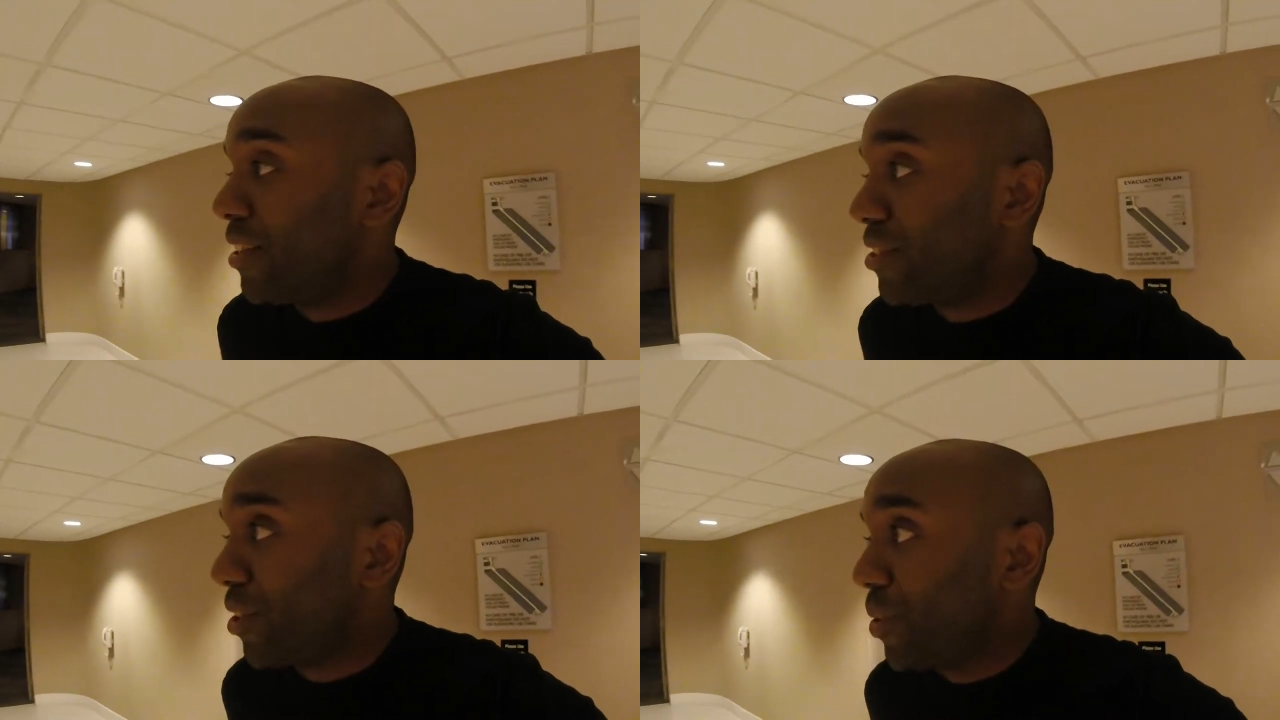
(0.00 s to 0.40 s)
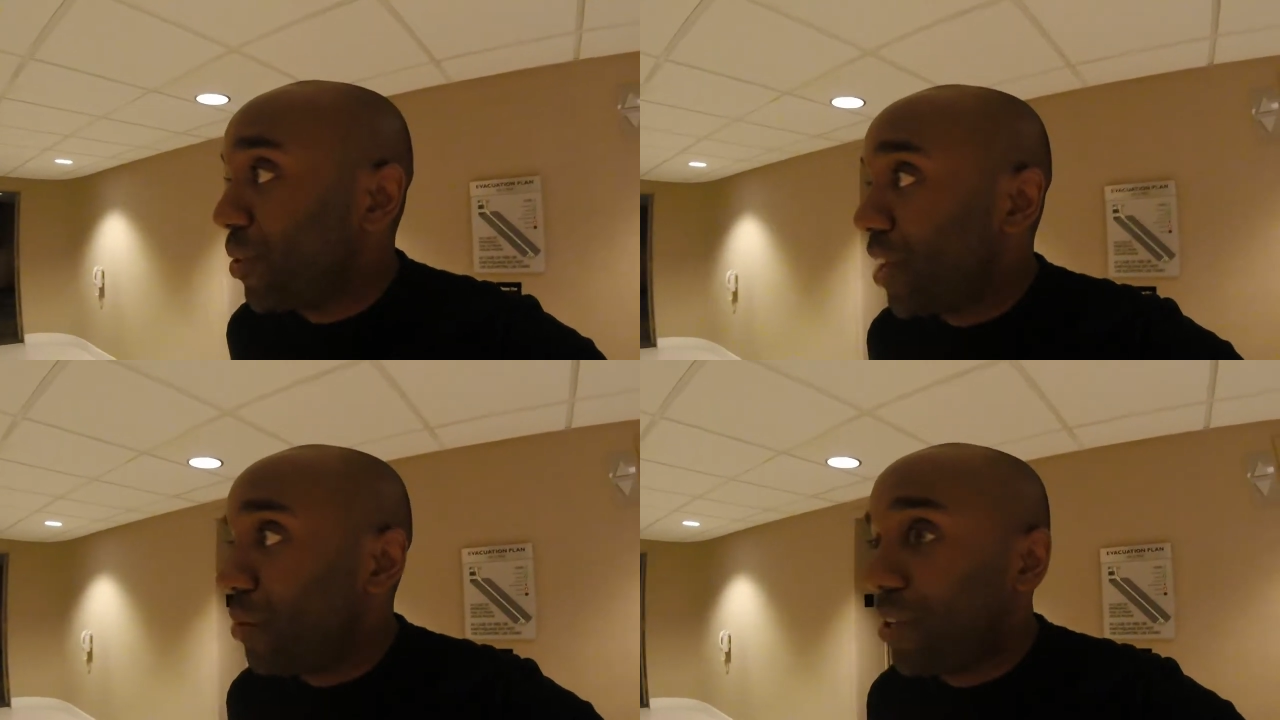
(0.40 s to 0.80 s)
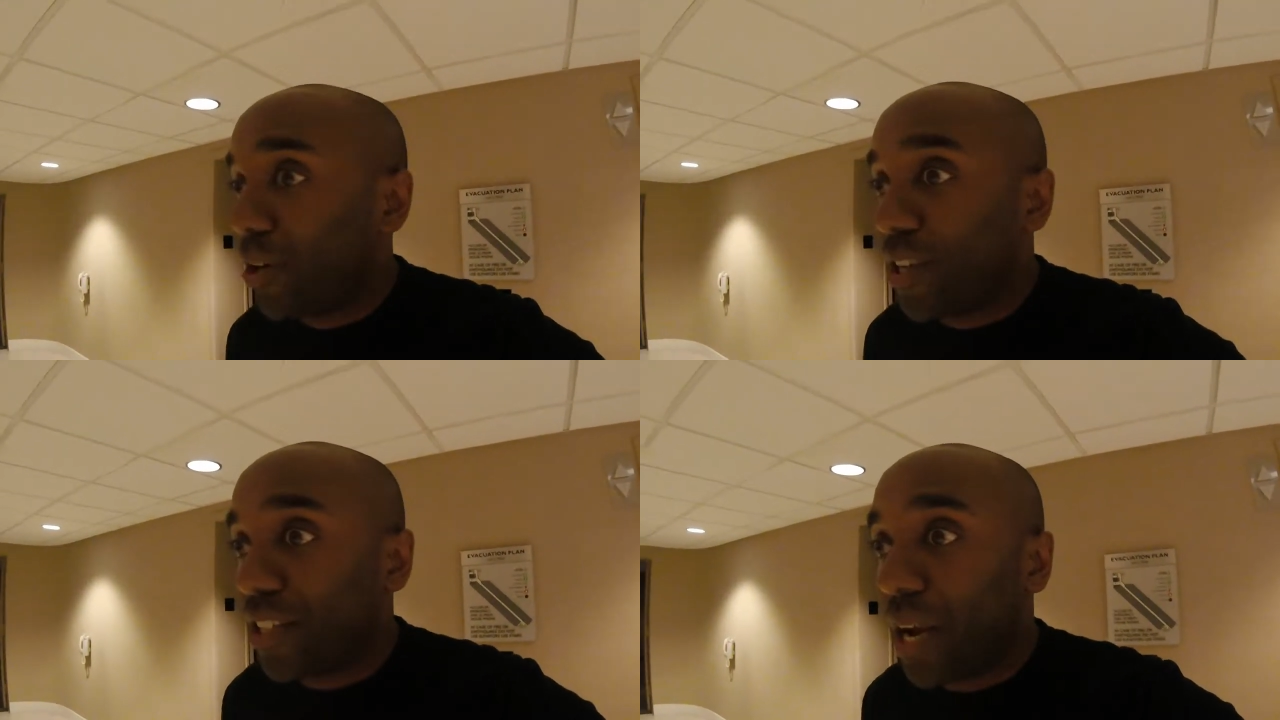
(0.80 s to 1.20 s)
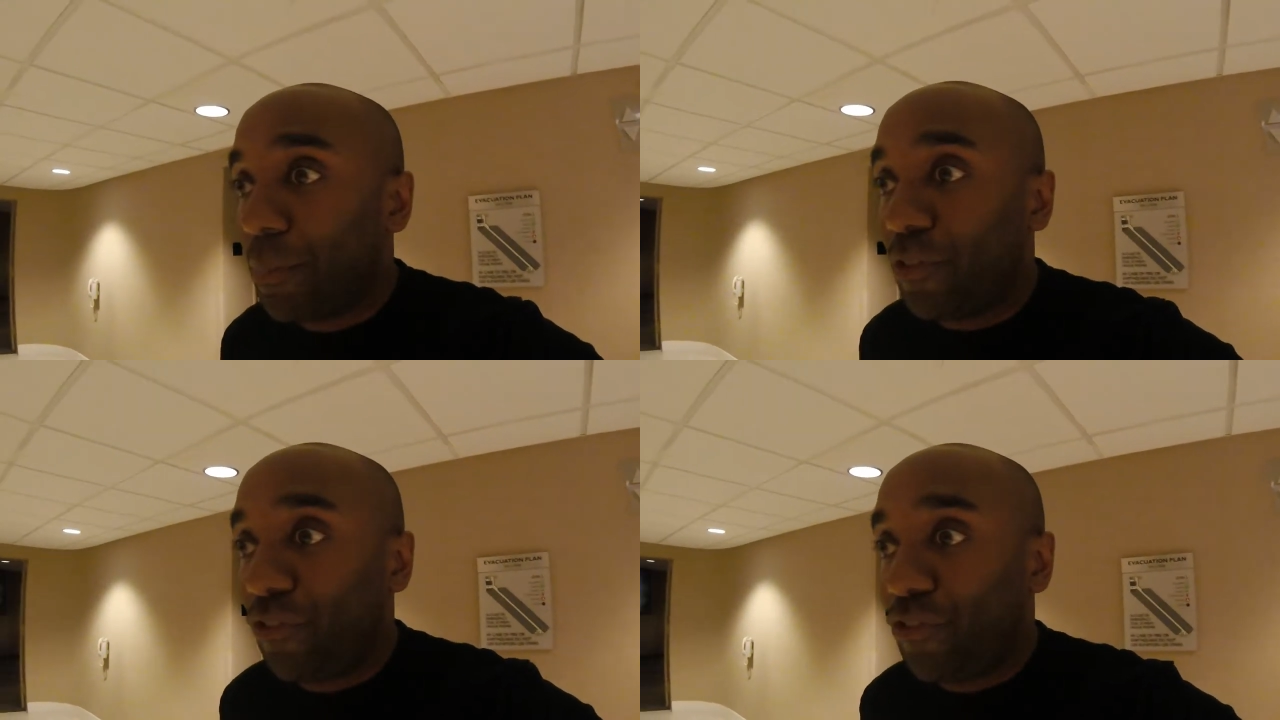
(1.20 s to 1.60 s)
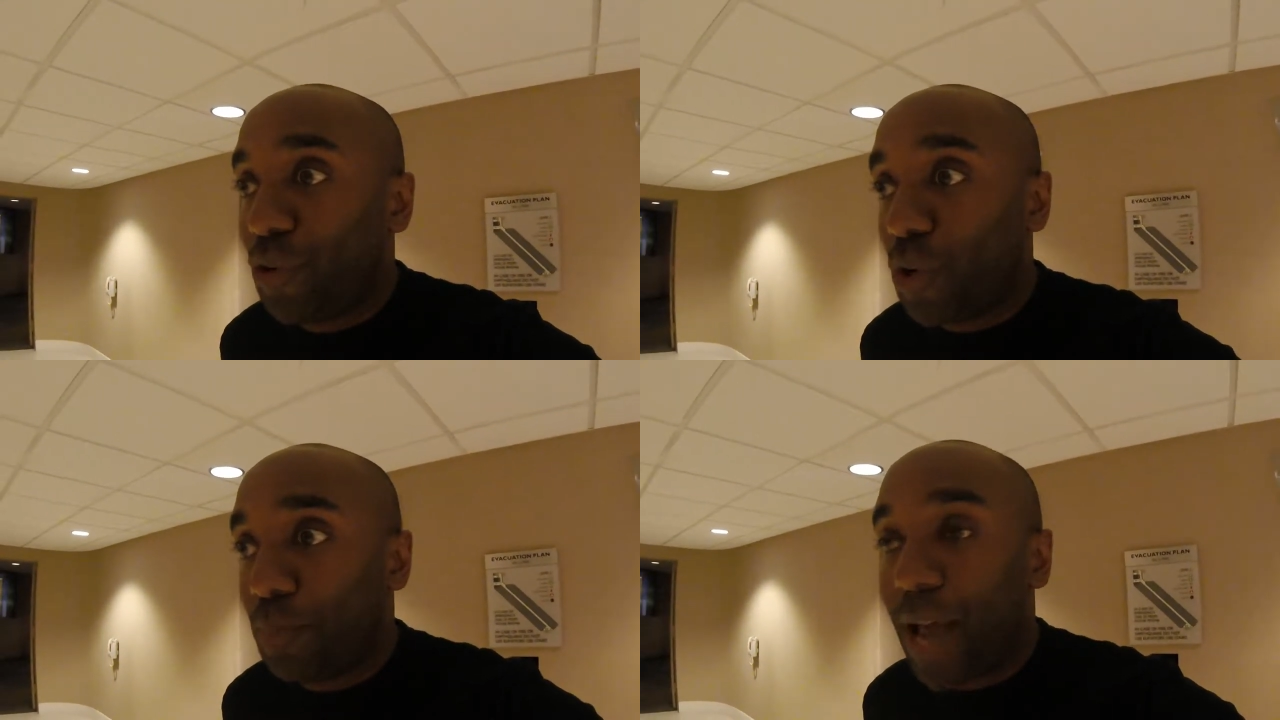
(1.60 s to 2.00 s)
So there we go. That's a couple
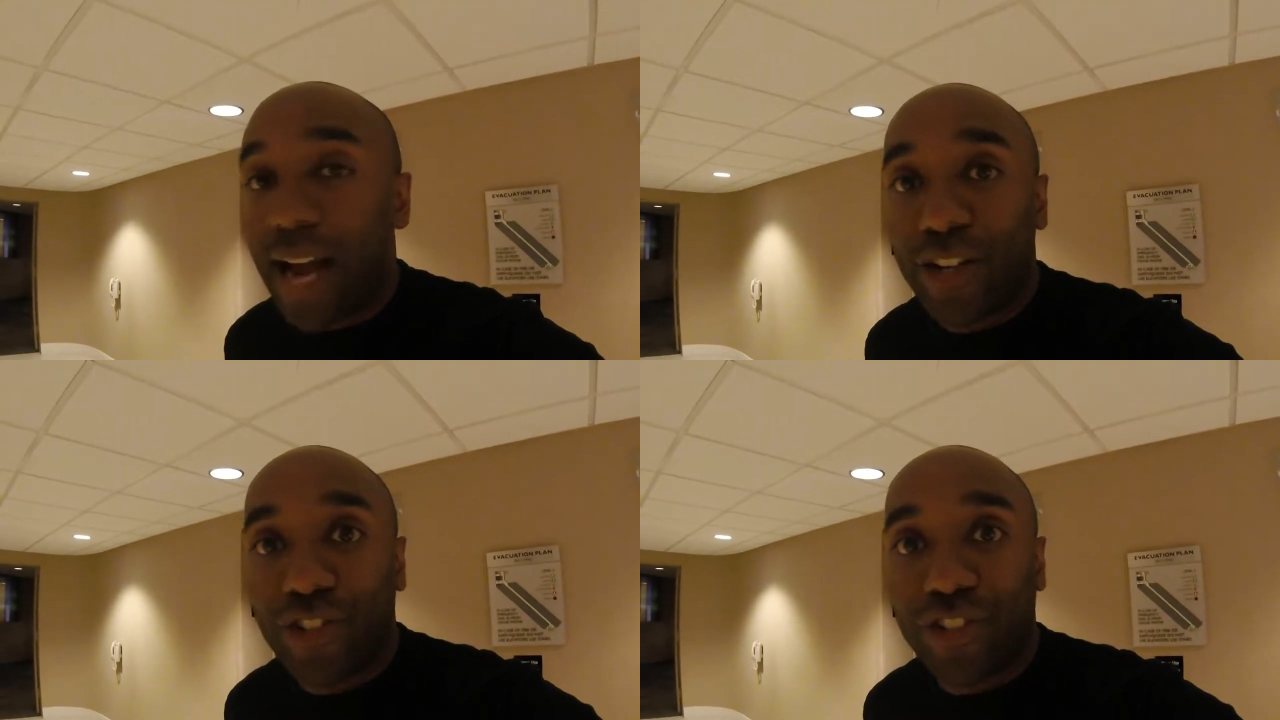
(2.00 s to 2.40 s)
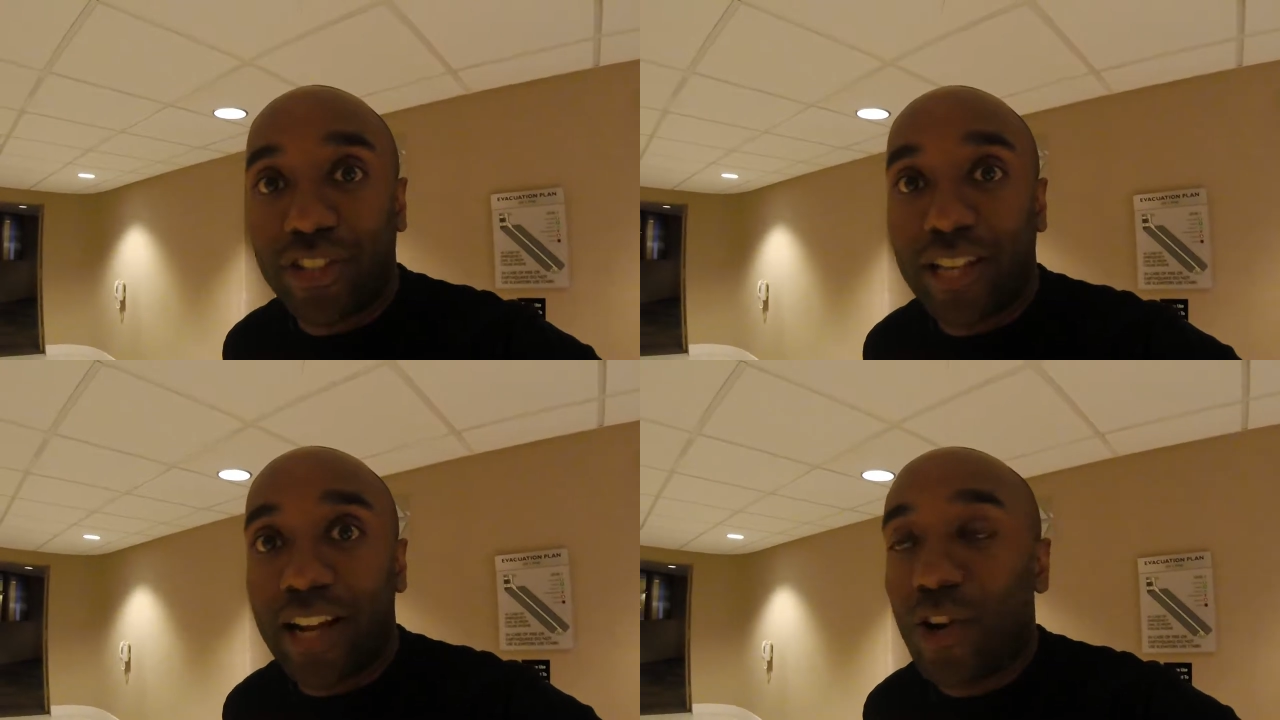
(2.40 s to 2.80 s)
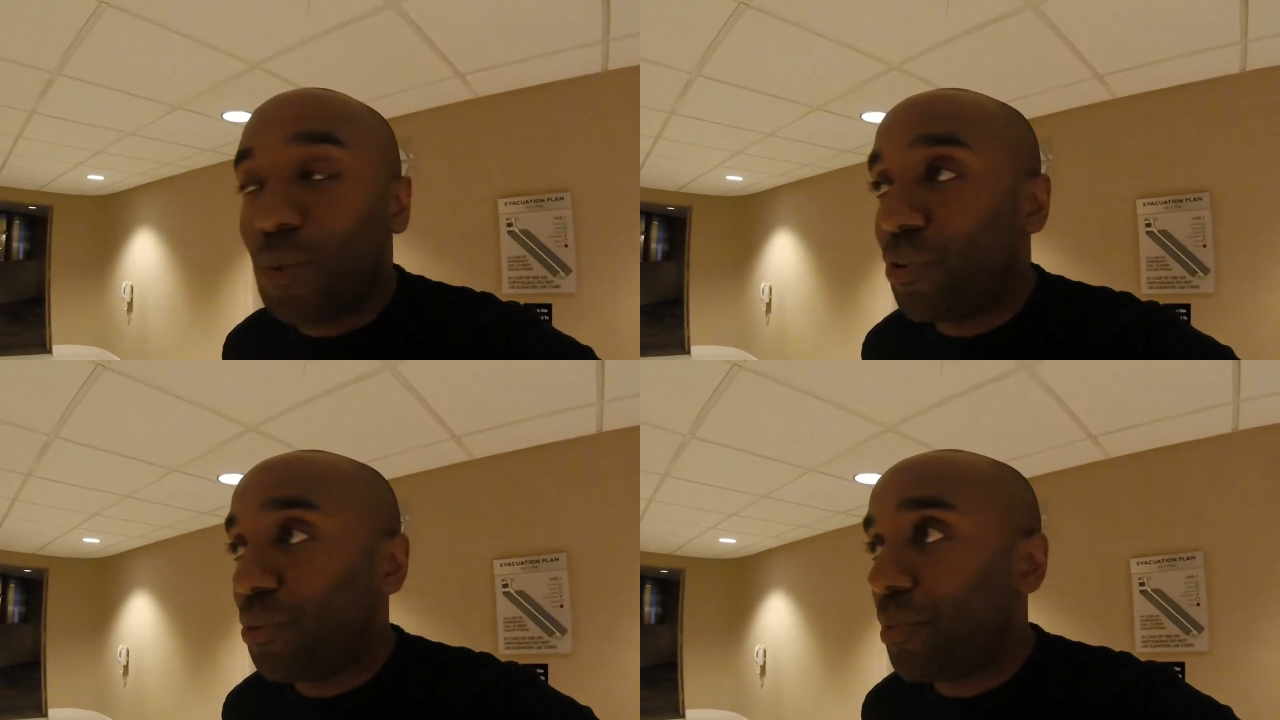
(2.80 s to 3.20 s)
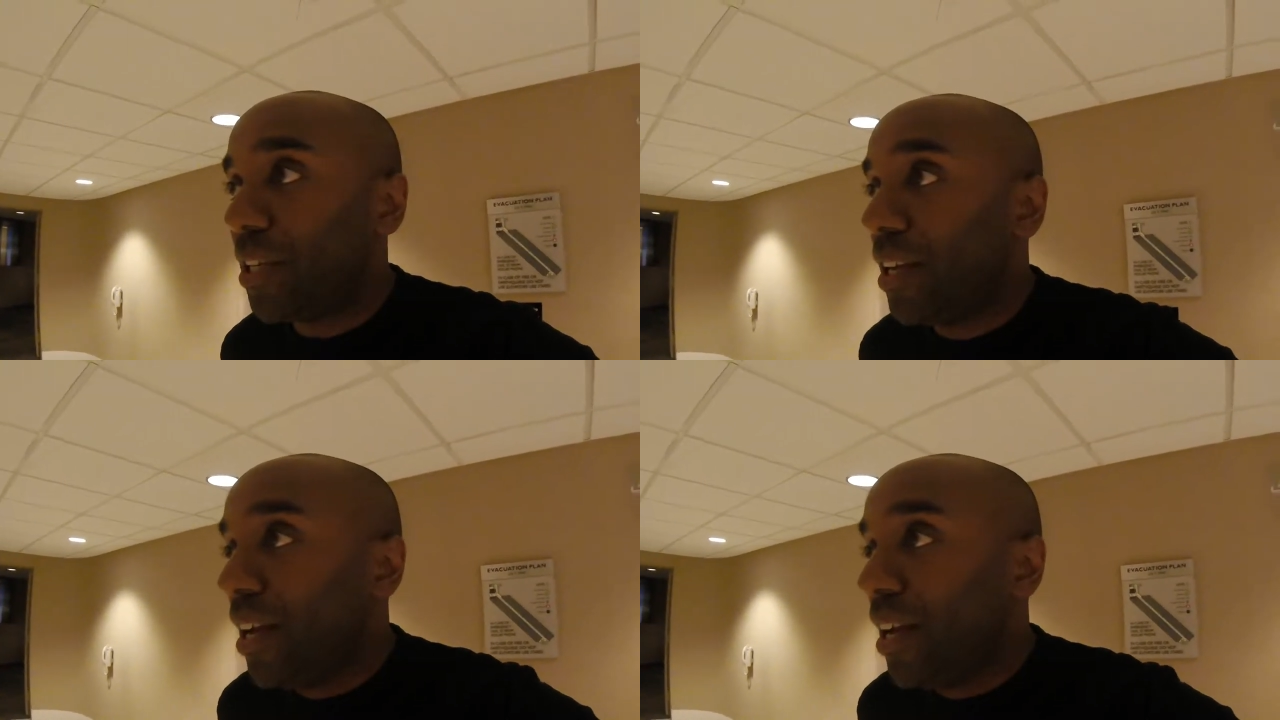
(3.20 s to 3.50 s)
fewer packages to take home with me.